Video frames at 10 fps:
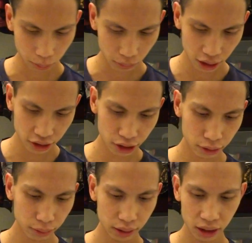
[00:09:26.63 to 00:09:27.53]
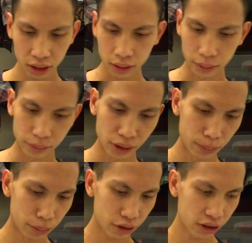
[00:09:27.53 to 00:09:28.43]
And so, yeah, your
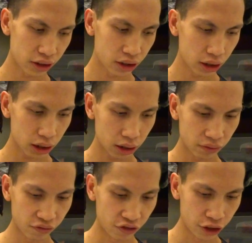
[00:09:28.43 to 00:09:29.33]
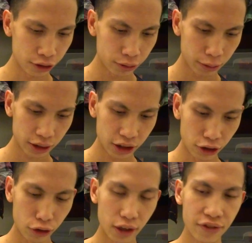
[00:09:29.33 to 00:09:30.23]
book is just filled with
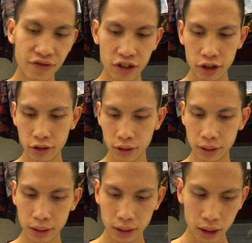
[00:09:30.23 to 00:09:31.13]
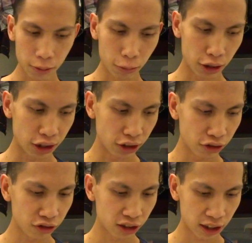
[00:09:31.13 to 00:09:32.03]
your info and what you
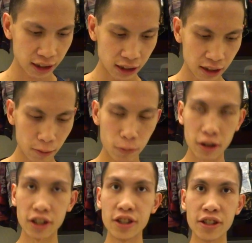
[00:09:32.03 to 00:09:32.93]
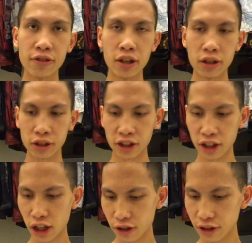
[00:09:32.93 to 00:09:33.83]
collected and what you know your
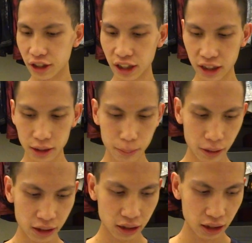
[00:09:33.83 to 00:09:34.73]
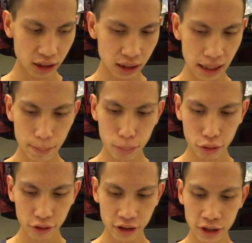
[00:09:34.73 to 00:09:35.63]
knowledge has, because it's
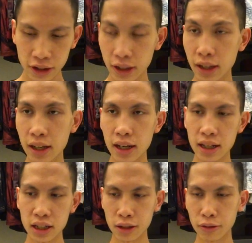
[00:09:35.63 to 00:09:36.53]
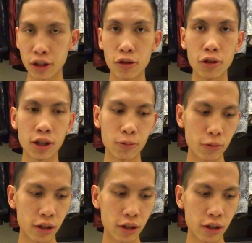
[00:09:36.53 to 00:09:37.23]
important to record